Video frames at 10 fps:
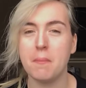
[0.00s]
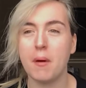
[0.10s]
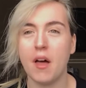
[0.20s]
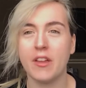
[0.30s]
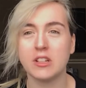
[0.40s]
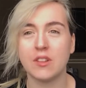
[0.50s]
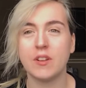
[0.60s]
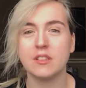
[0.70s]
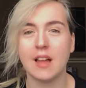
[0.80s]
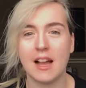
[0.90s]
But there are
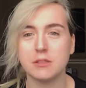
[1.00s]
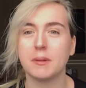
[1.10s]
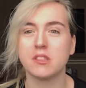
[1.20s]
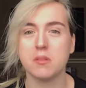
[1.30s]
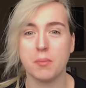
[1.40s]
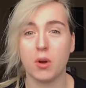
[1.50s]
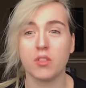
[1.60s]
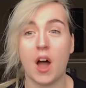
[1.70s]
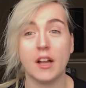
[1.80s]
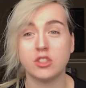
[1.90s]
definitely aspects of the book
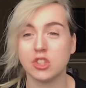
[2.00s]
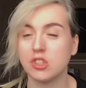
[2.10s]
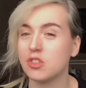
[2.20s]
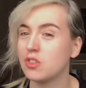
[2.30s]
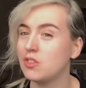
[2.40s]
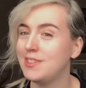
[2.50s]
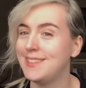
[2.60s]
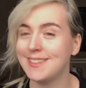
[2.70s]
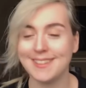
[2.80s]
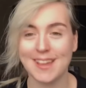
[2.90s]
that I just
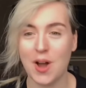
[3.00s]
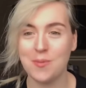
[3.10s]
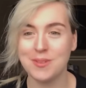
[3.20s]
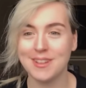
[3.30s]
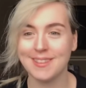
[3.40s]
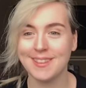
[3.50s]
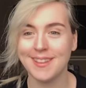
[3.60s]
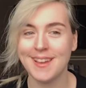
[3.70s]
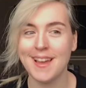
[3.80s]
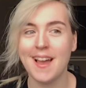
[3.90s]
didn't get on with,
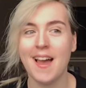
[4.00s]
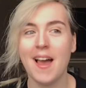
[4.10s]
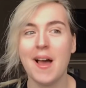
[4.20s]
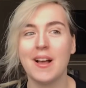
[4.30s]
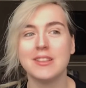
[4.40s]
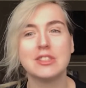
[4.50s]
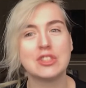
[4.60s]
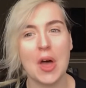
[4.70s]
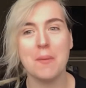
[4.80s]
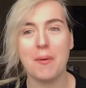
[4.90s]

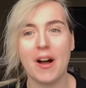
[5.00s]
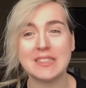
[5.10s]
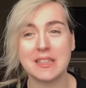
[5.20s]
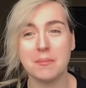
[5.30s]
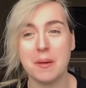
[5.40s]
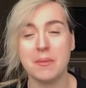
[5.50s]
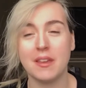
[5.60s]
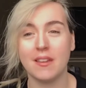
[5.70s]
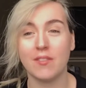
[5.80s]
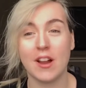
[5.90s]
certain parts that made
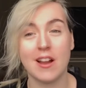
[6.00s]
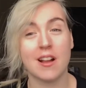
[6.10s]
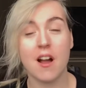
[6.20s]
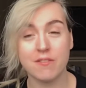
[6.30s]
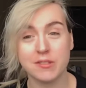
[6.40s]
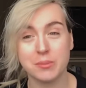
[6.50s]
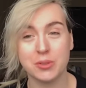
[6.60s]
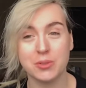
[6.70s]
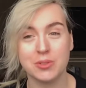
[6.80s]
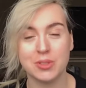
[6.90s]
me very
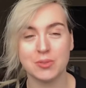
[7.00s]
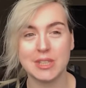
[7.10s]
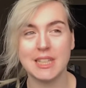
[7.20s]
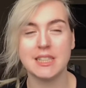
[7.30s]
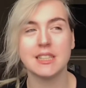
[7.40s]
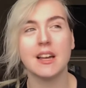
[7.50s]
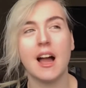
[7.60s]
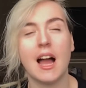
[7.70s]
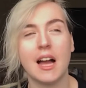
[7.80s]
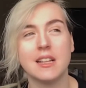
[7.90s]
uncomfortable to read,
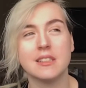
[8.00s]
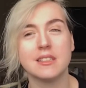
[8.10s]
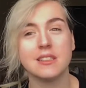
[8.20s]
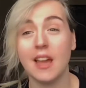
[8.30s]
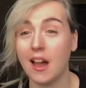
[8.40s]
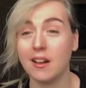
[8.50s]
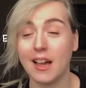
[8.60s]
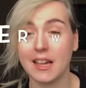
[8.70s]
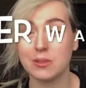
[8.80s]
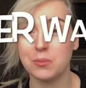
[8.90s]
and yeah, I
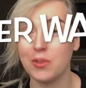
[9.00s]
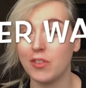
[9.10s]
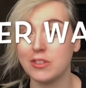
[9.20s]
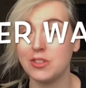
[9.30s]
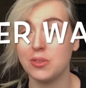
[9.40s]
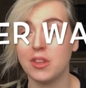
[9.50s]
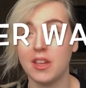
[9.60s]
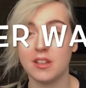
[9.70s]
guess we'll move on to the